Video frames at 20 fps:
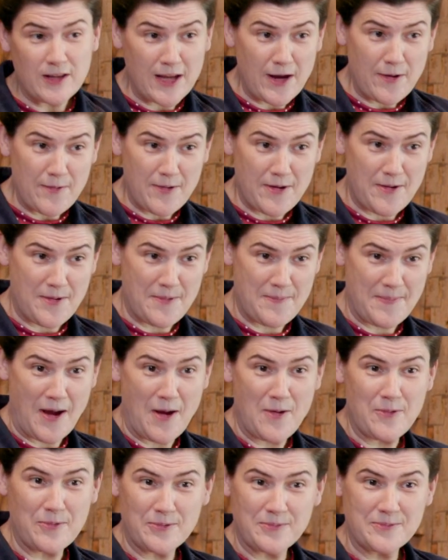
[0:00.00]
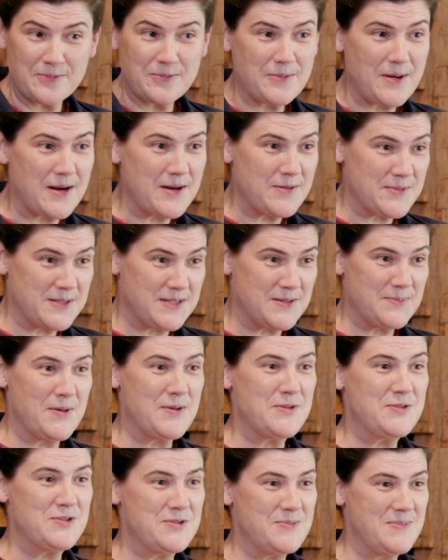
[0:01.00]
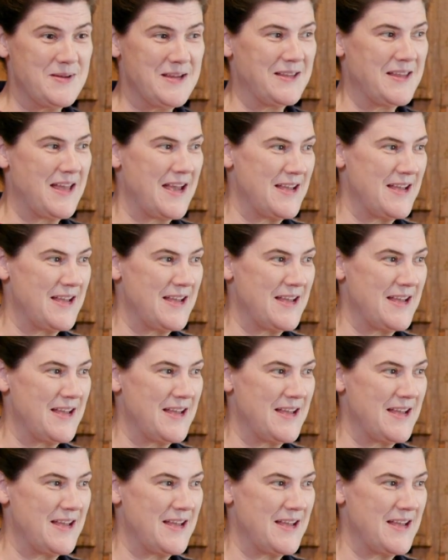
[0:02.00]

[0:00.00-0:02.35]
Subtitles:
clearer about what it was supposed to be